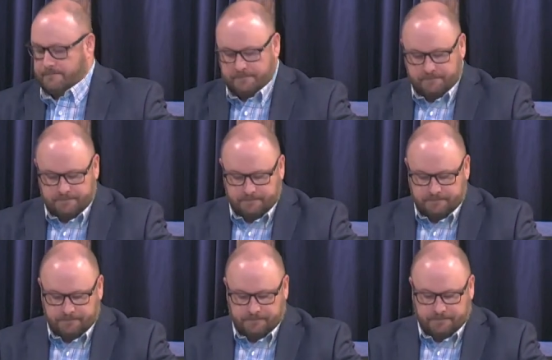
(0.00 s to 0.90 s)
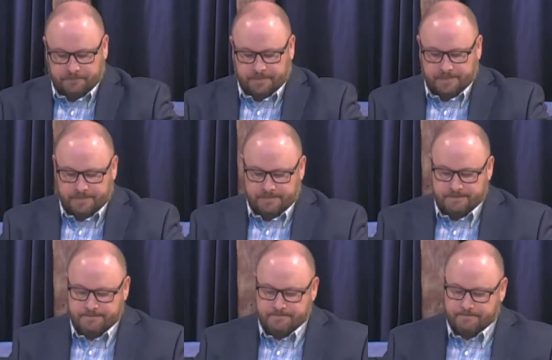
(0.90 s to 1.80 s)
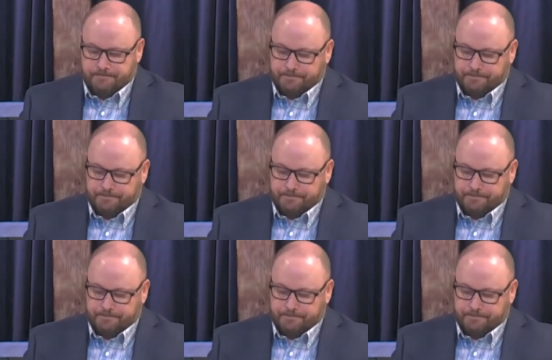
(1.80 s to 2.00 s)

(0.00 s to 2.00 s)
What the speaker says: (silence)